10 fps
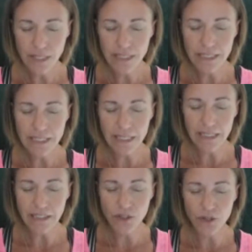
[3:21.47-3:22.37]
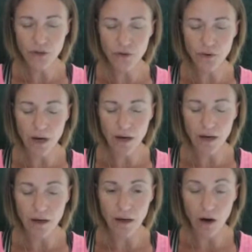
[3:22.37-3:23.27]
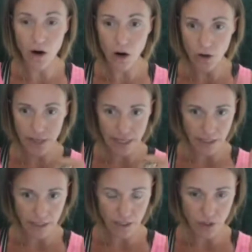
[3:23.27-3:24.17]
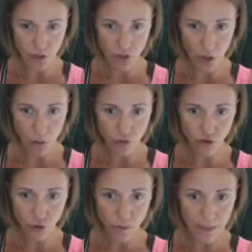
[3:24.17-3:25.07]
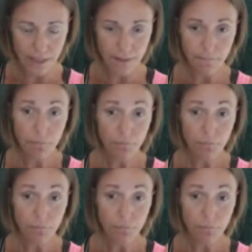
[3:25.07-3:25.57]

this is linked to our own inner soul traumas.